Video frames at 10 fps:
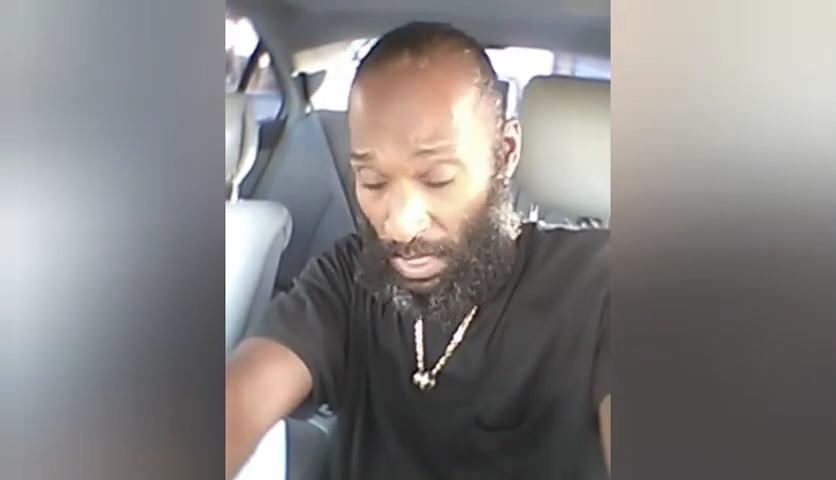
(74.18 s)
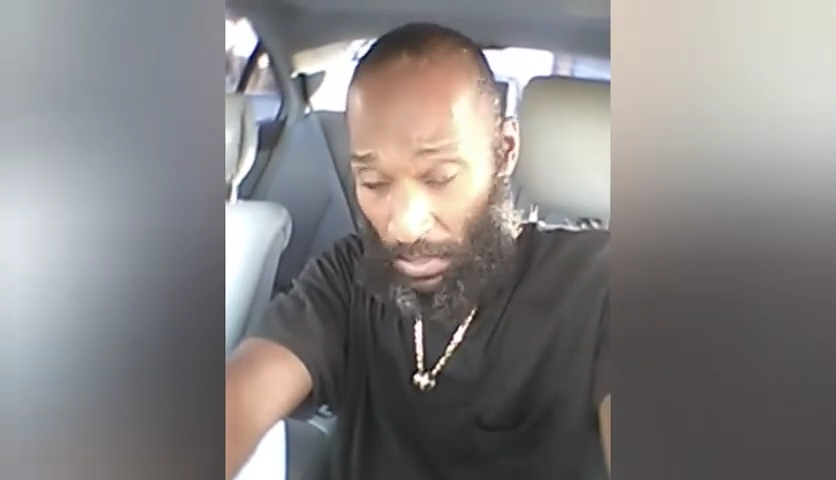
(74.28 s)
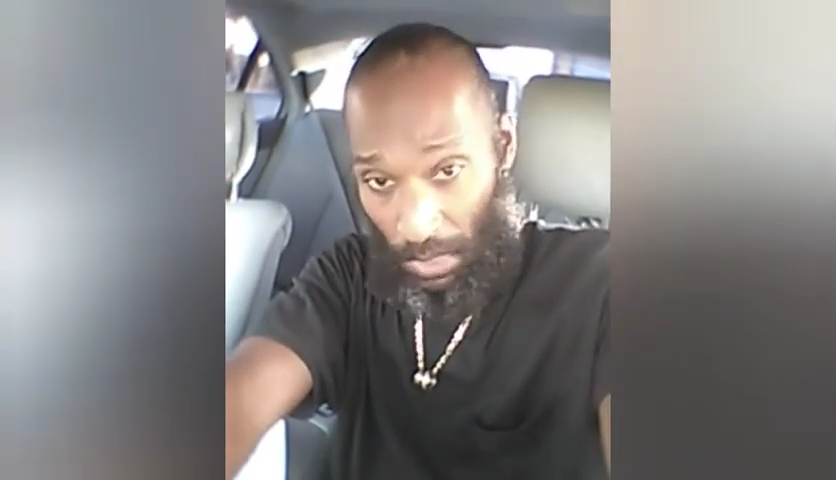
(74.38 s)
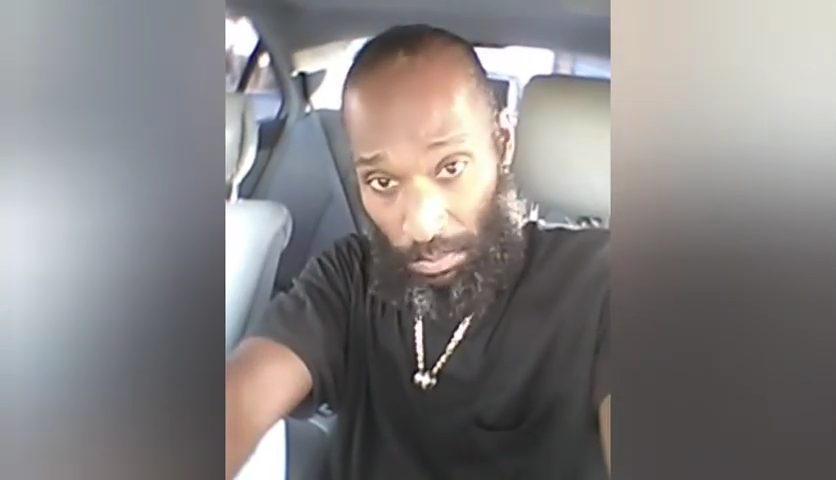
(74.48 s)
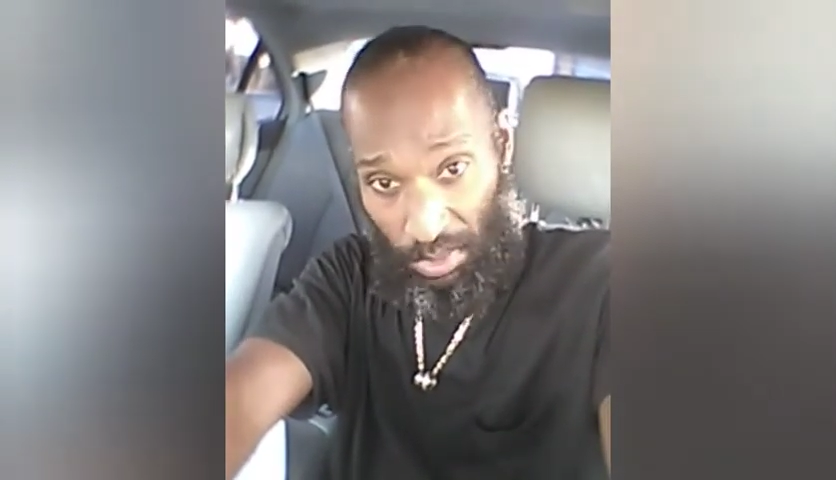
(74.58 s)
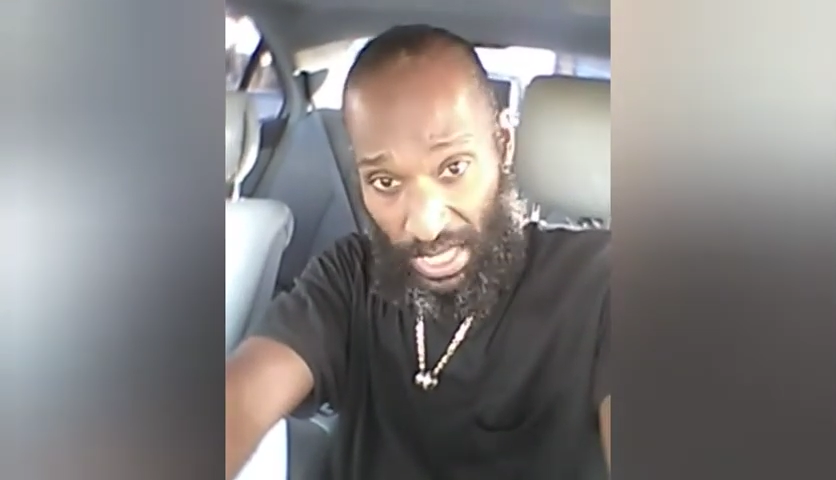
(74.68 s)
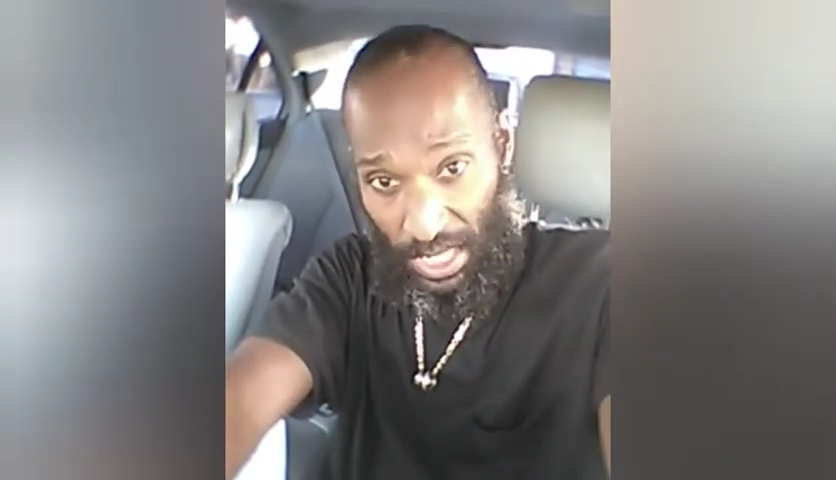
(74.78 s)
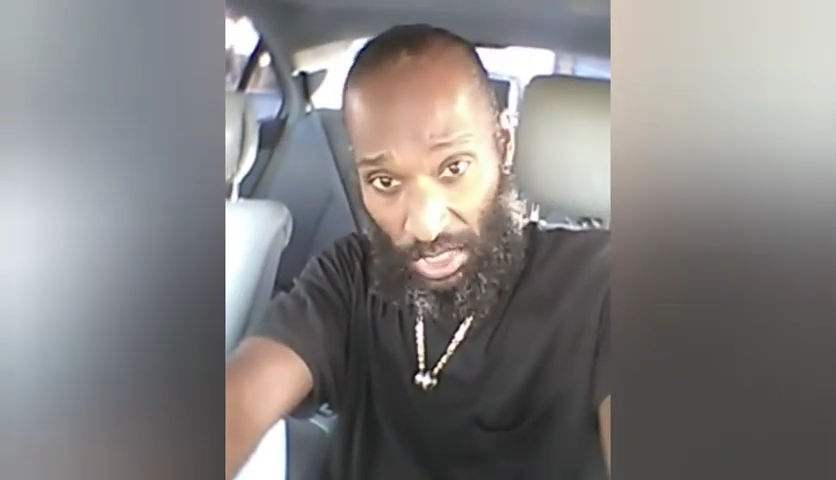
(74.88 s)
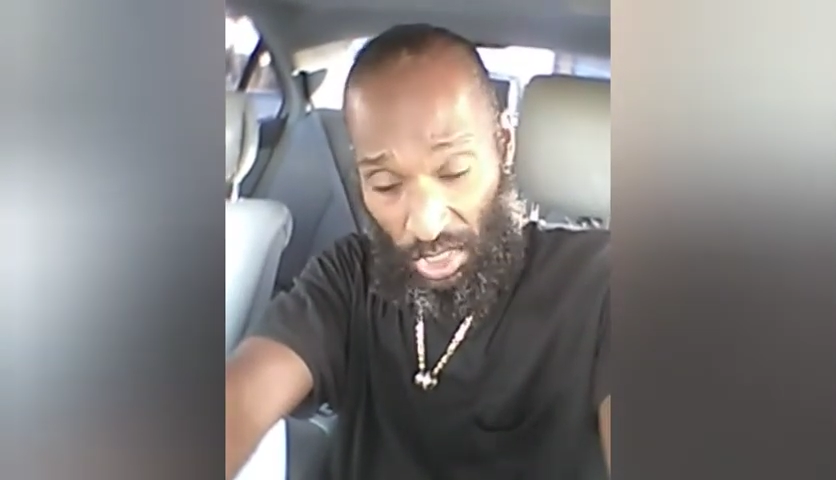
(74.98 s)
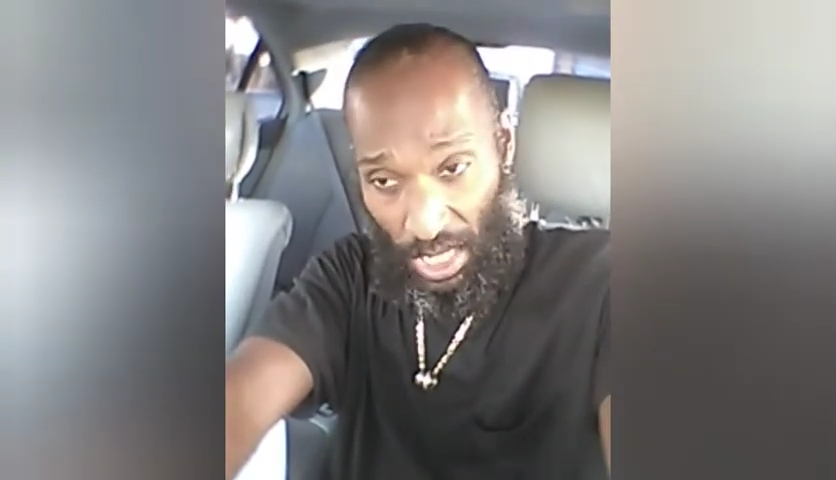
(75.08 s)
been
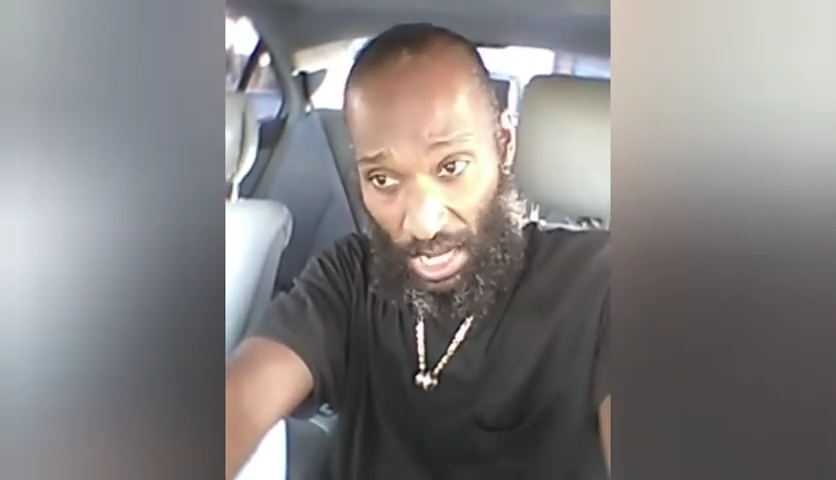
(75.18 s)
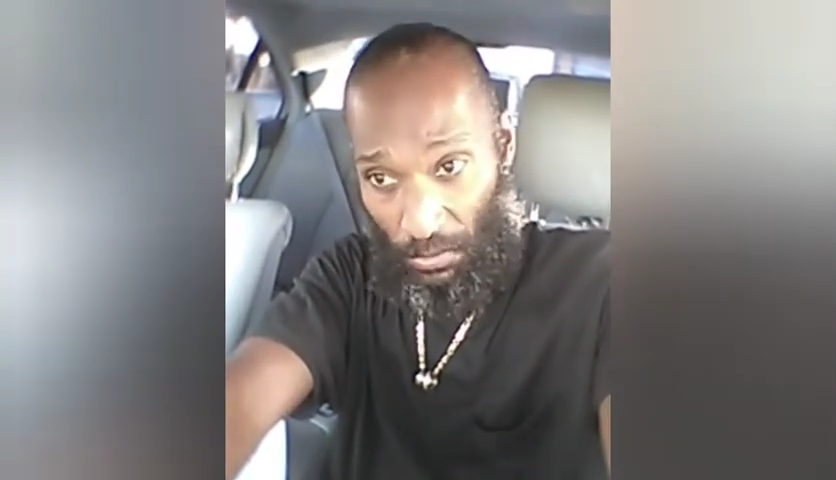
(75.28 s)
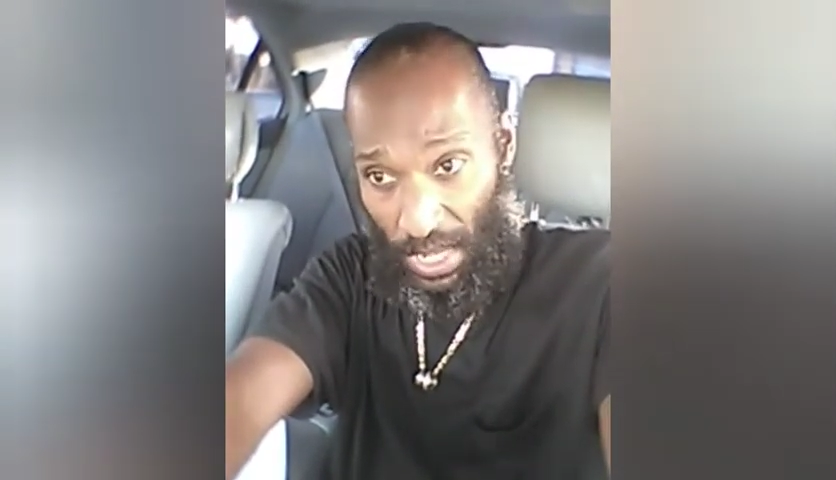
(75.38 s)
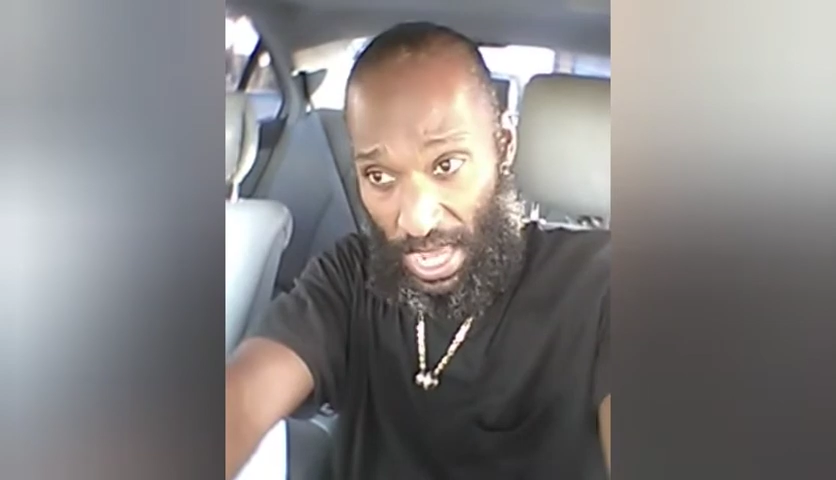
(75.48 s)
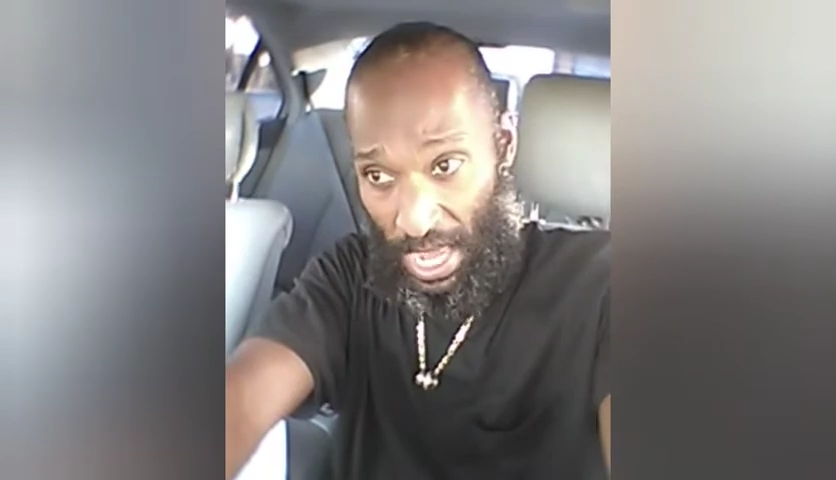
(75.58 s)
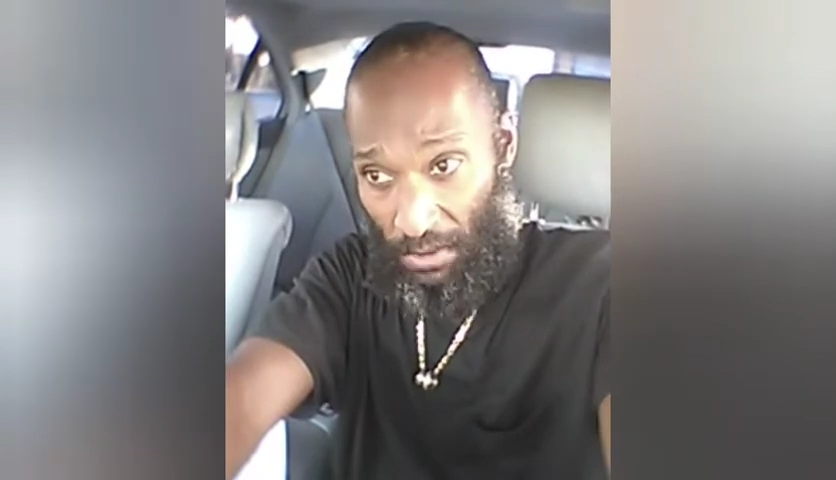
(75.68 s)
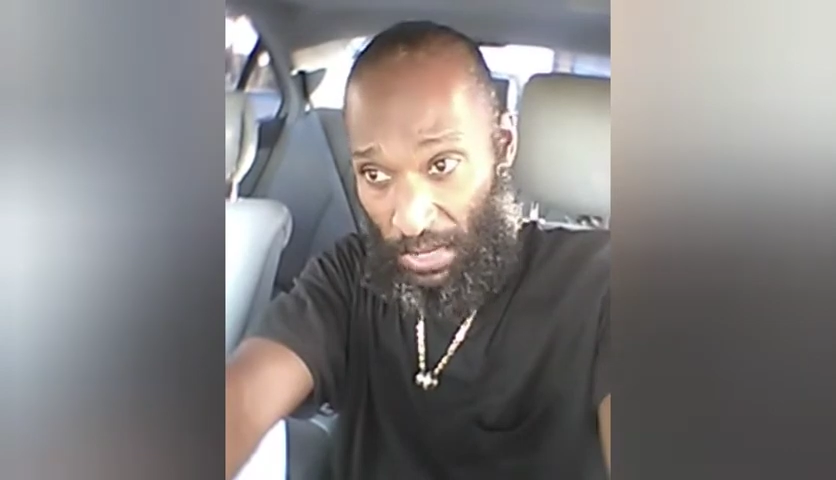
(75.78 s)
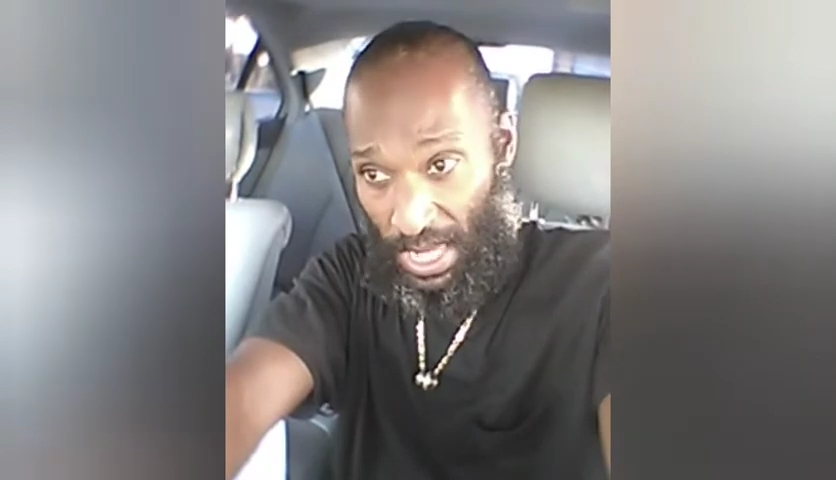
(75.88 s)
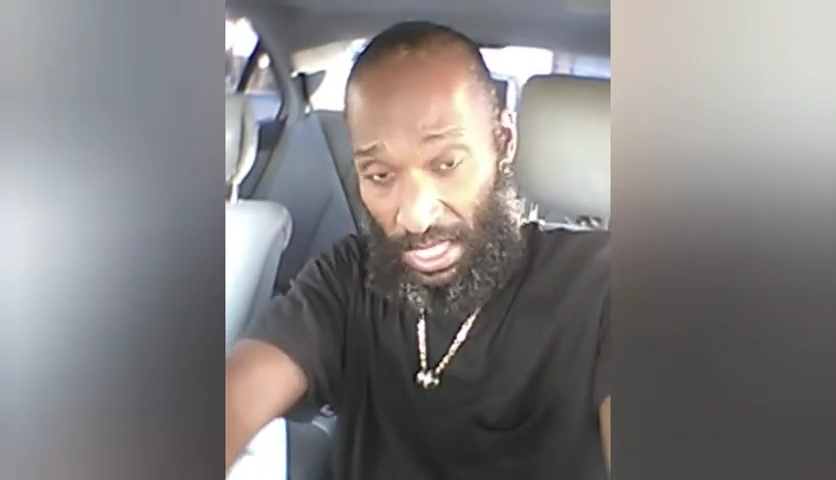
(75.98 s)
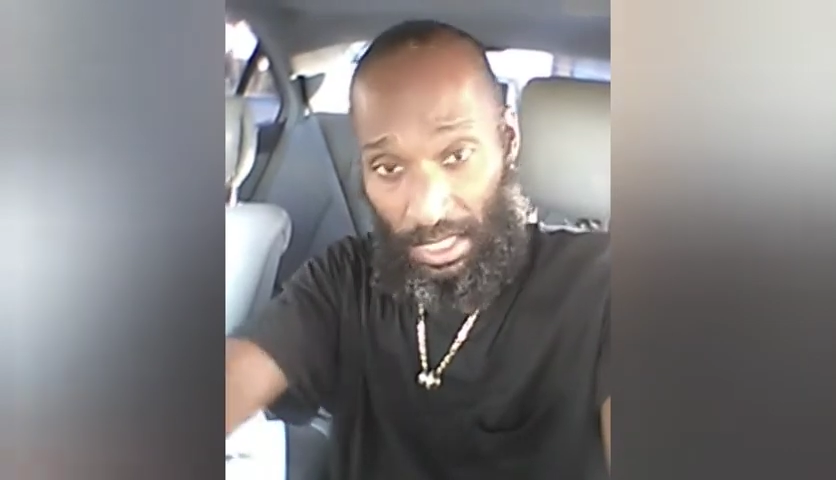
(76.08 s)
replenished, and we have
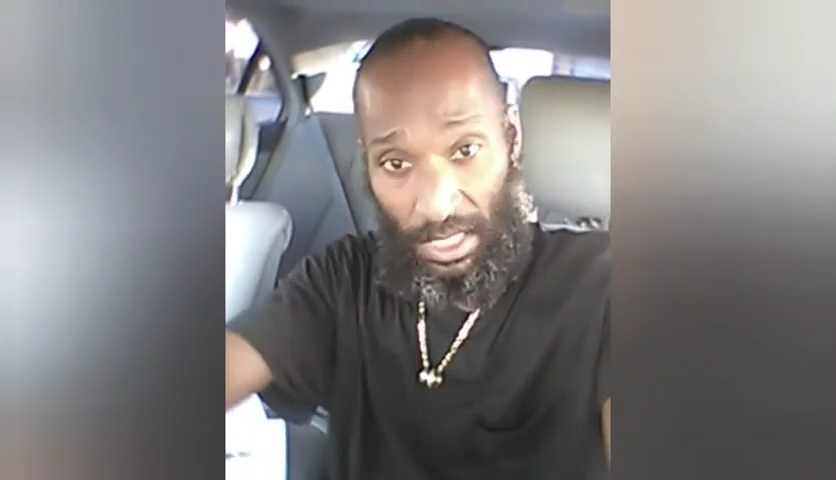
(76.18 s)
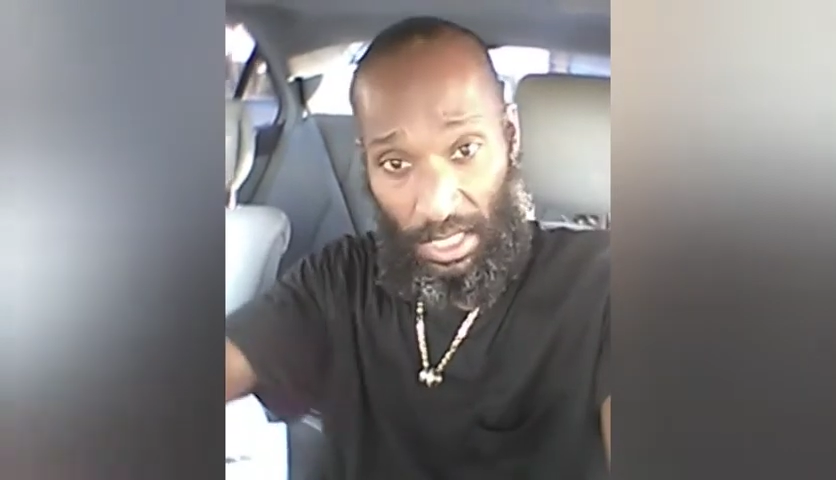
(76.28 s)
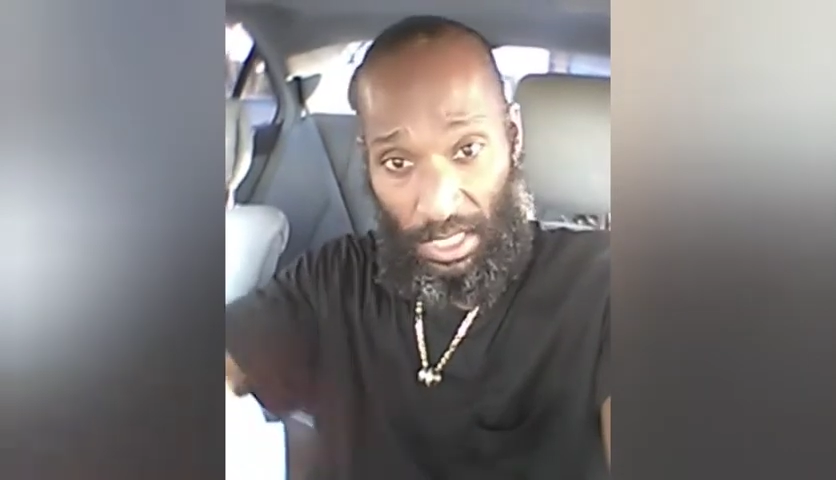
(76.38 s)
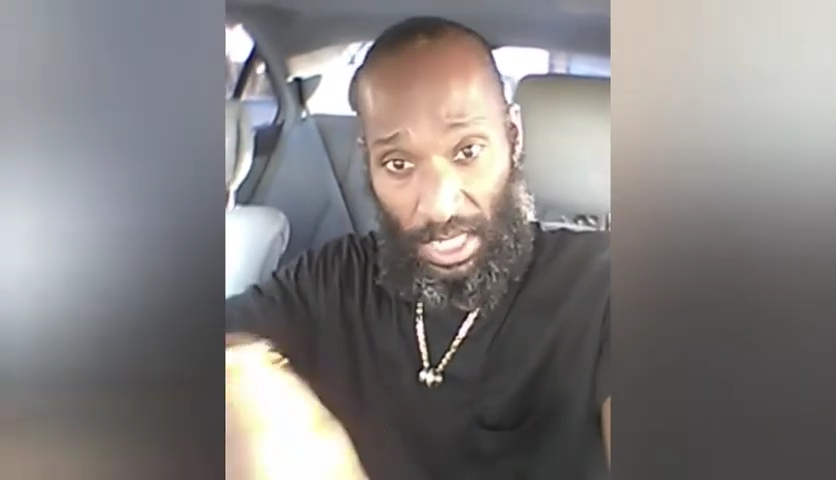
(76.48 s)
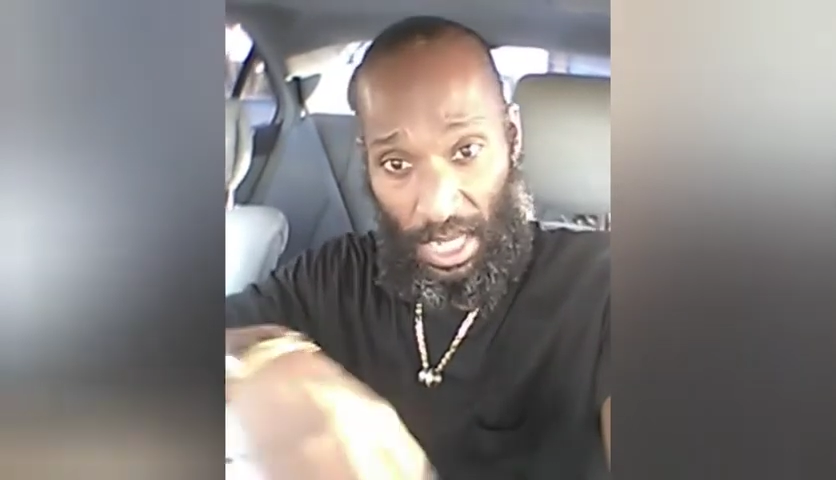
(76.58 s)
we into